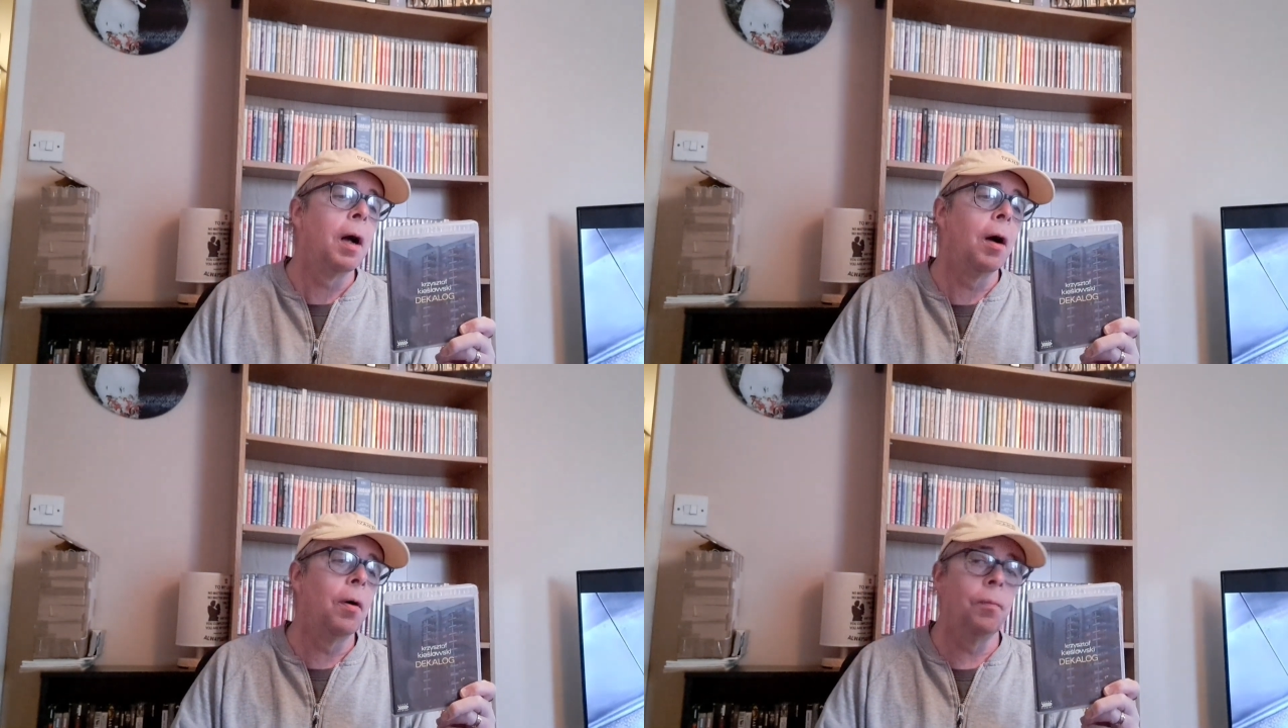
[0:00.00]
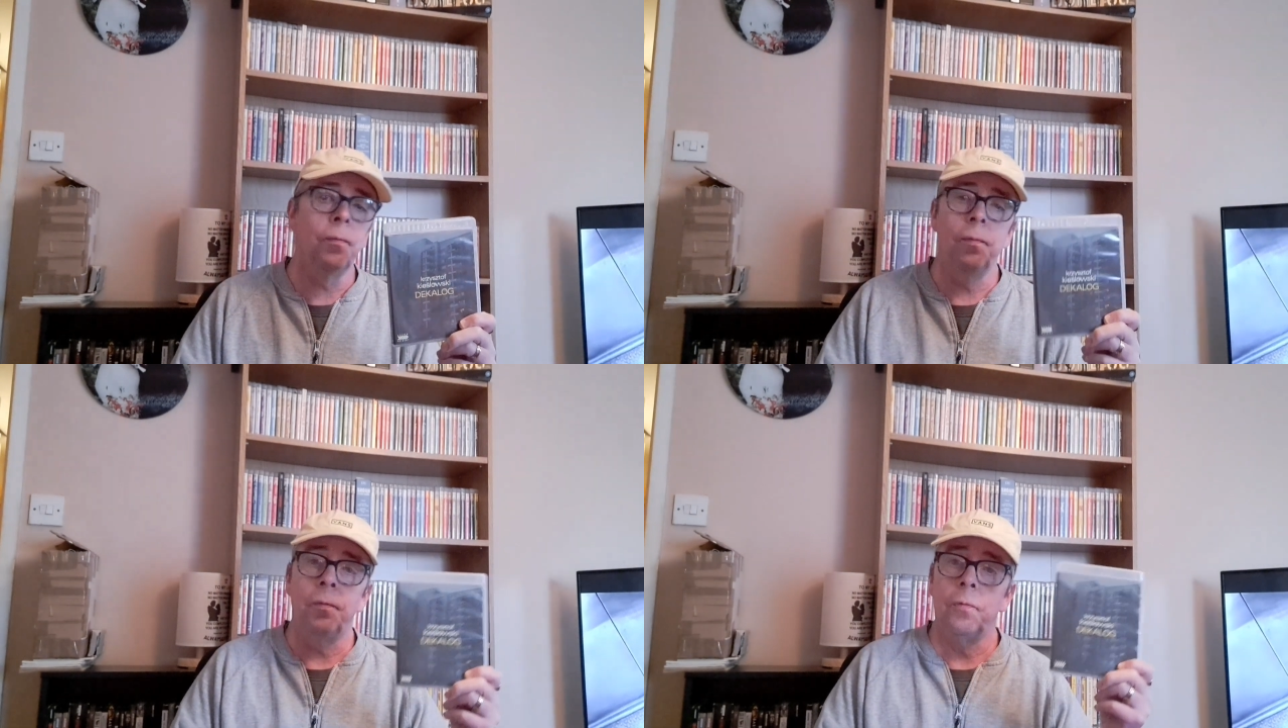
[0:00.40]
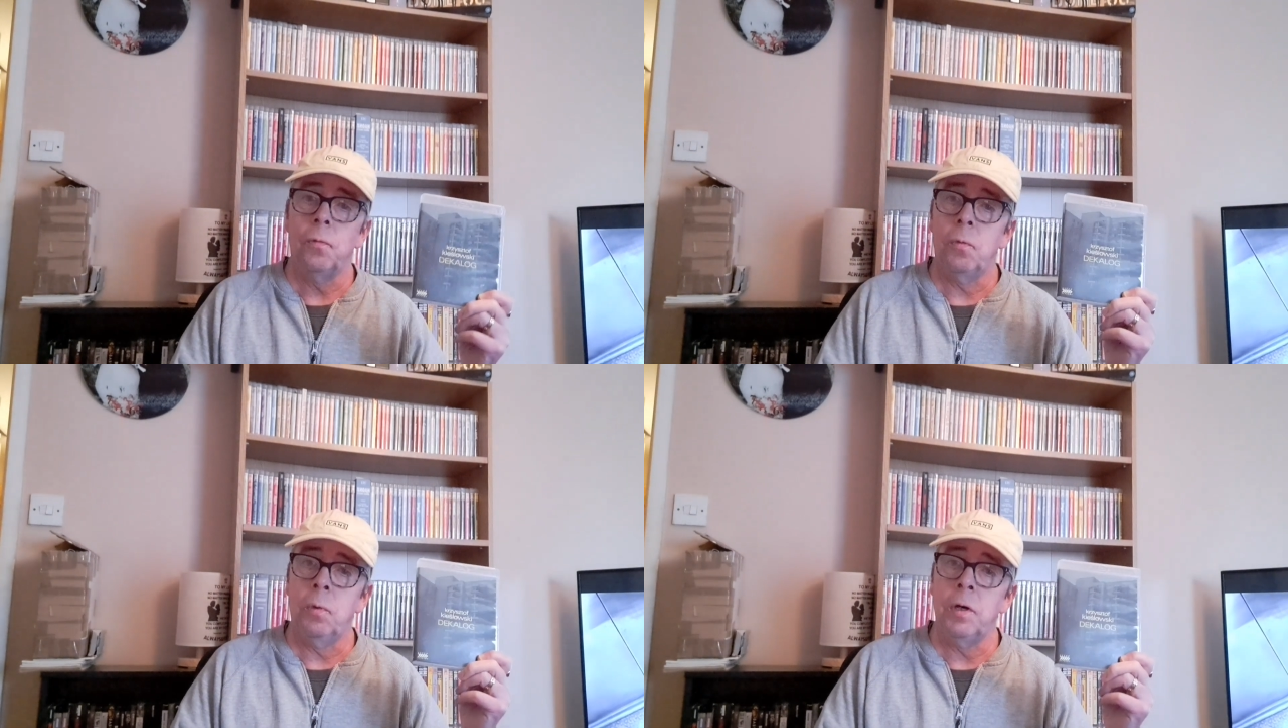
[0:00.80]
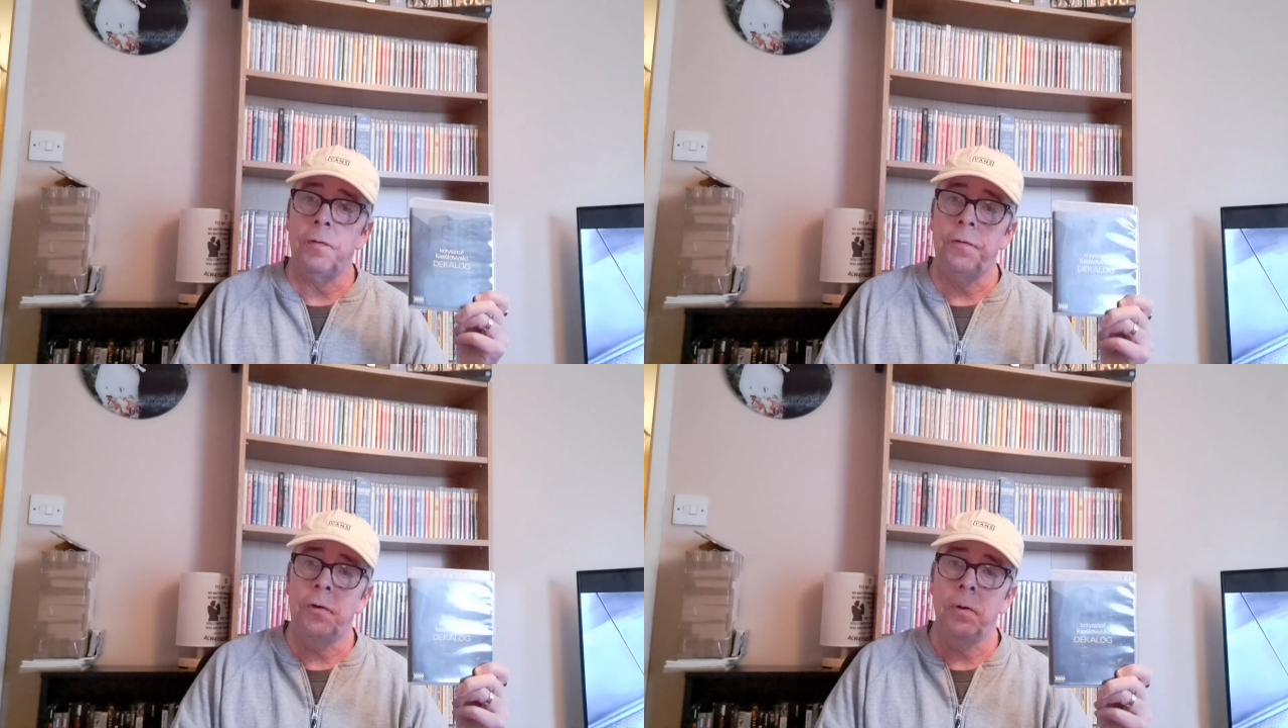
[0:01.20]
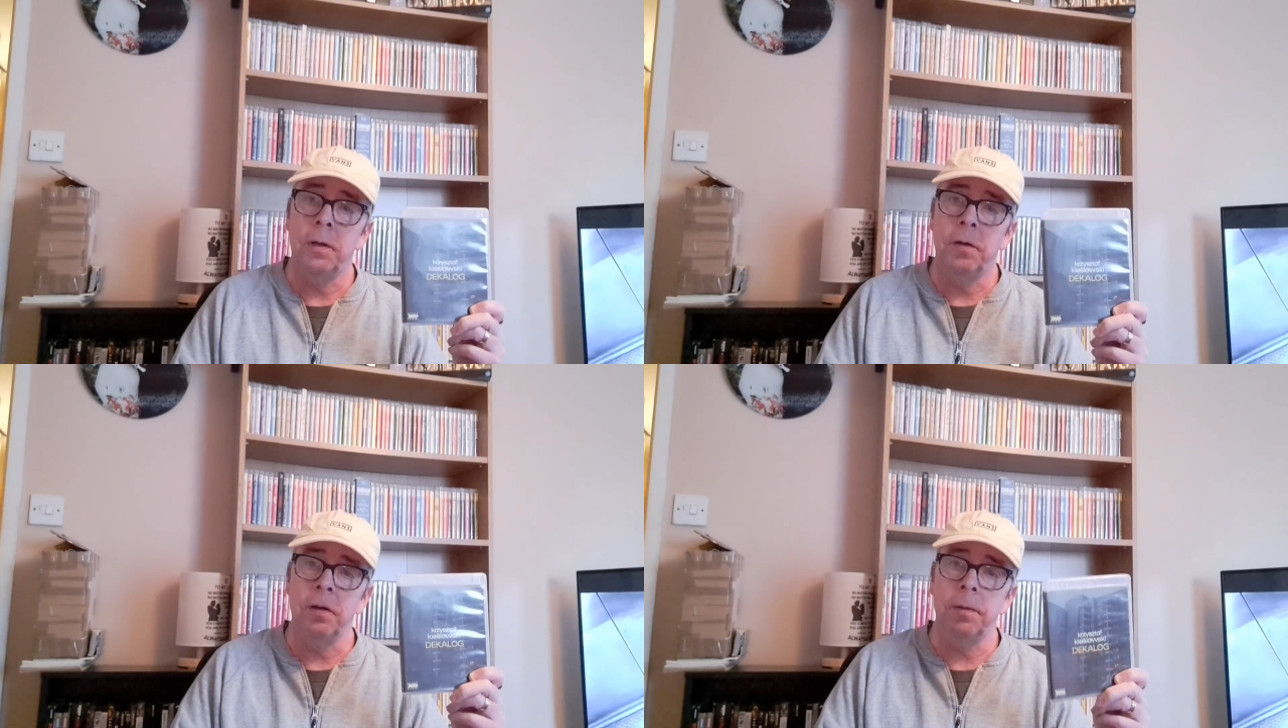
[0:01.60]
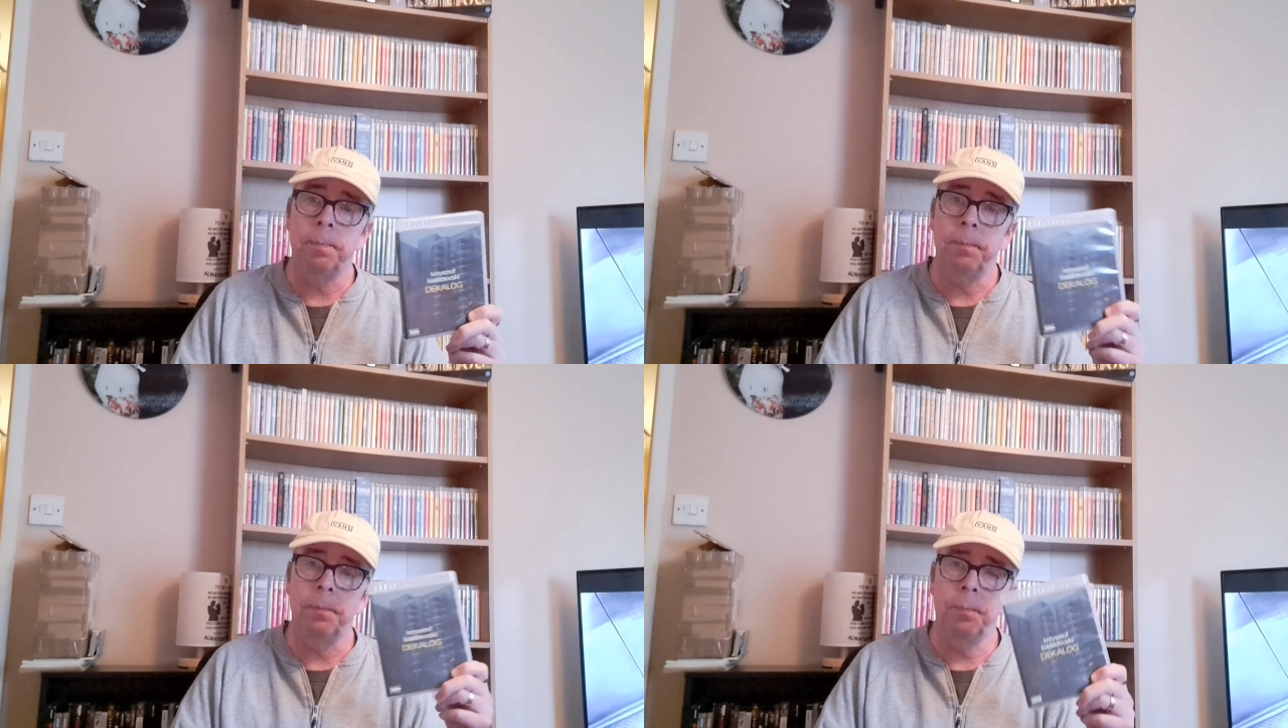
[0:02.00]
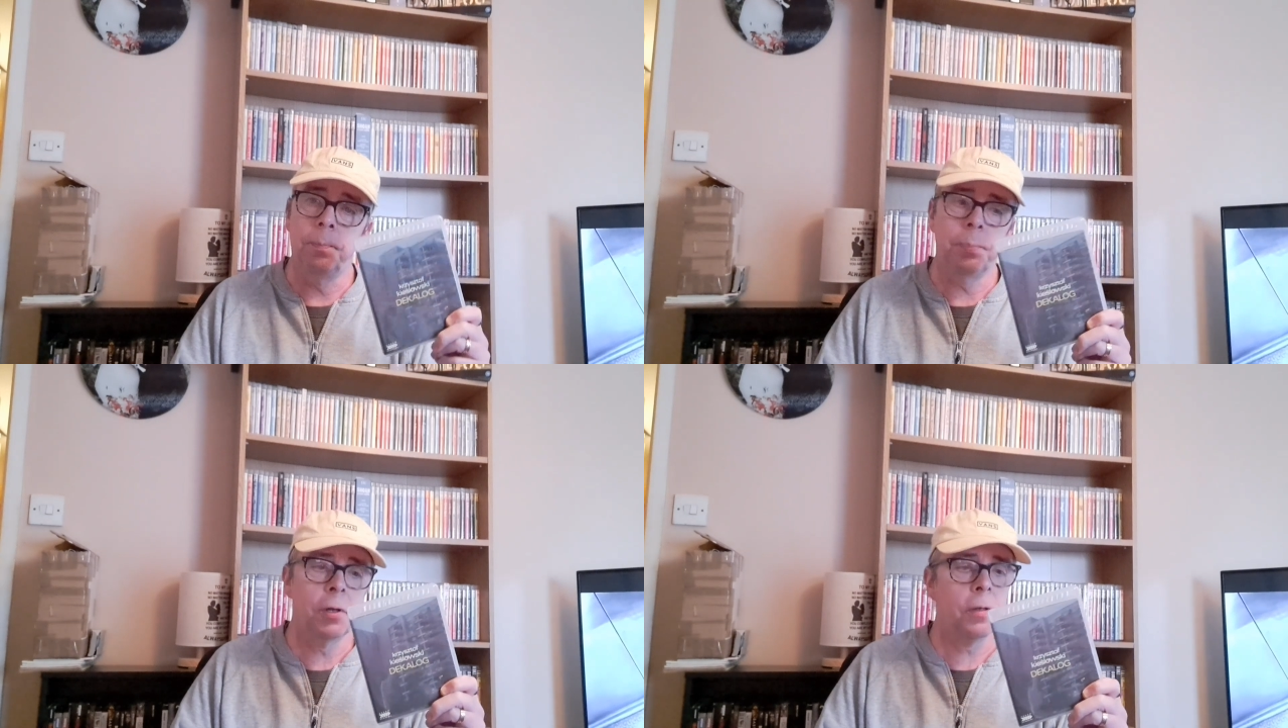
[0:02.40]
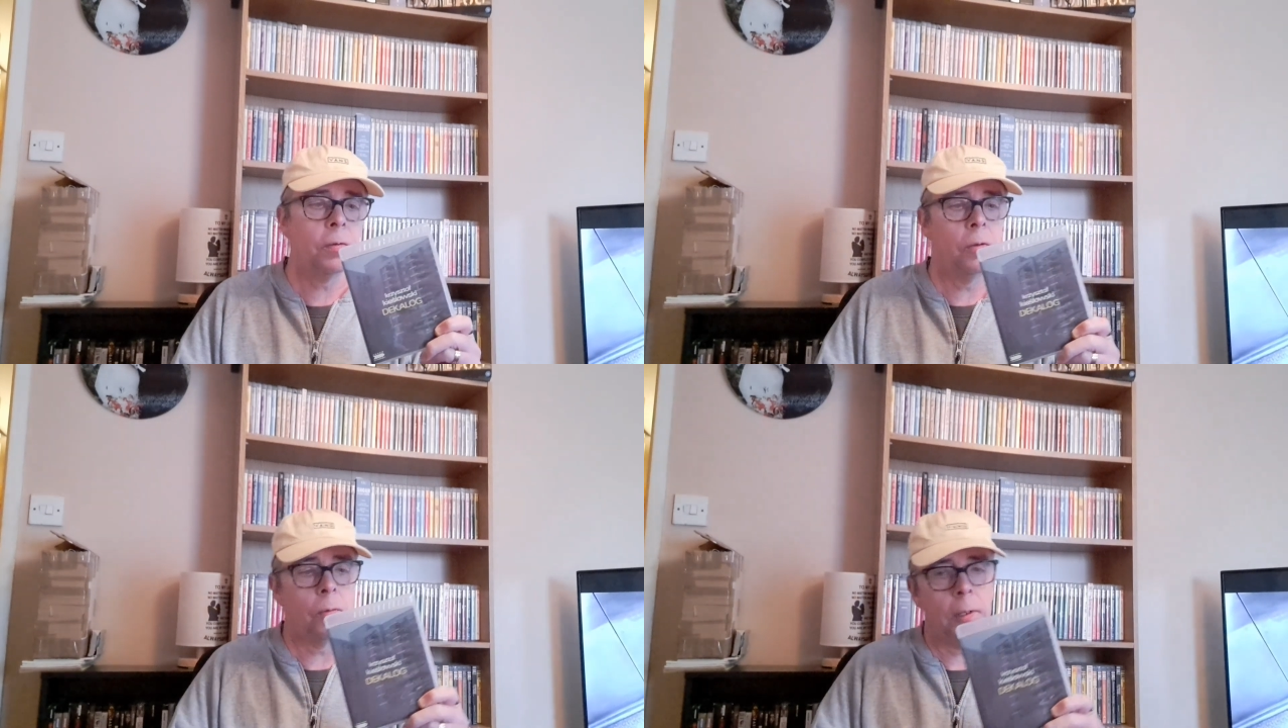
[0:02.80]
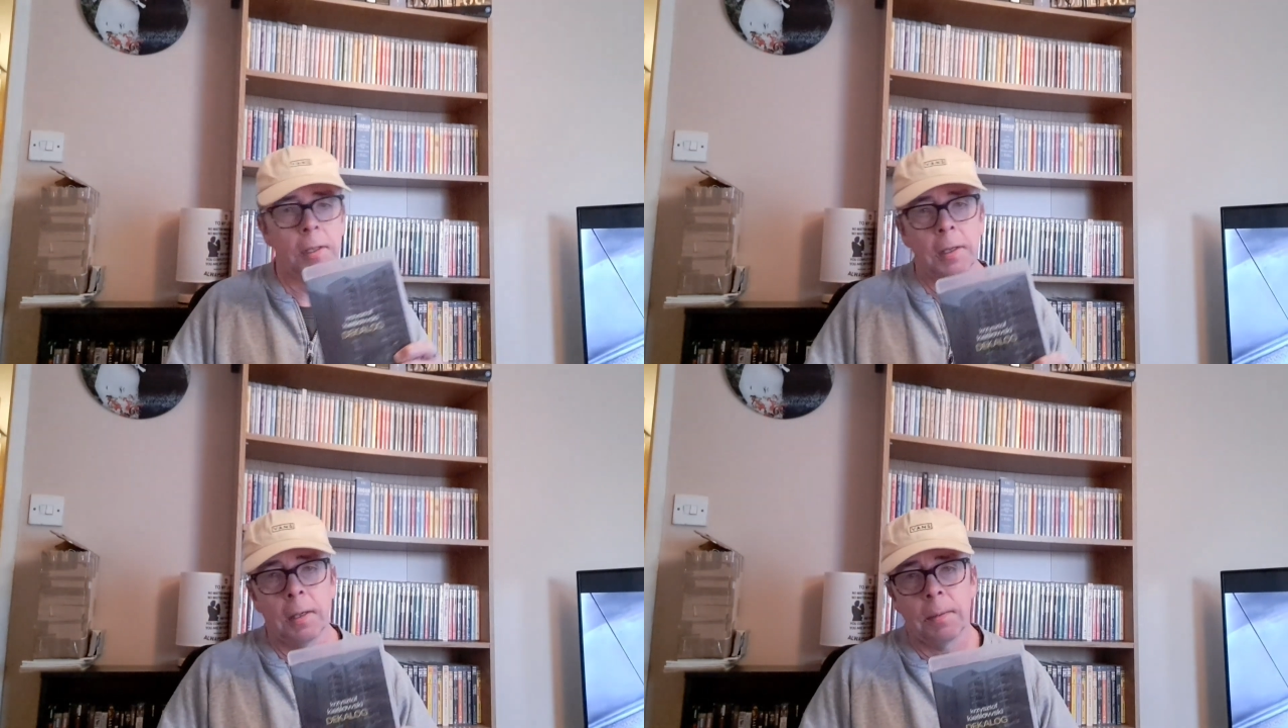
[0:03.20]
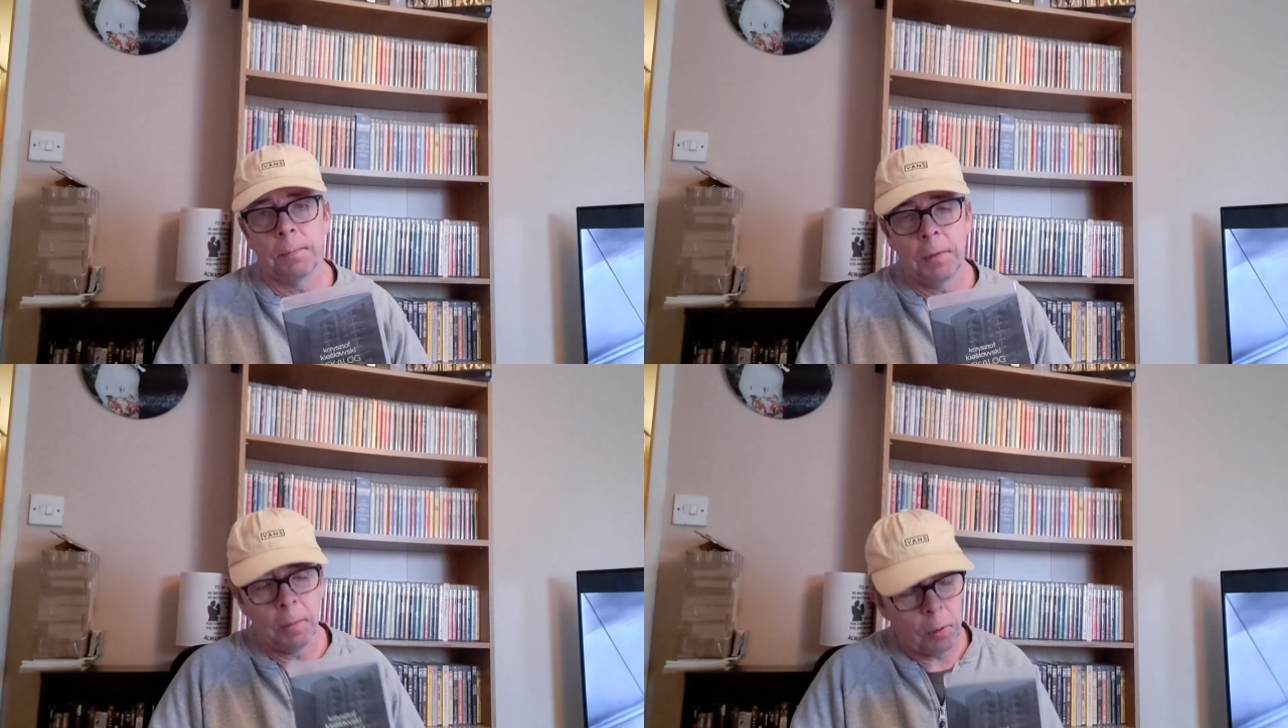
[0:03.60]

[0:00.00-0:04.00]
When I finally did, blown away. Yeah,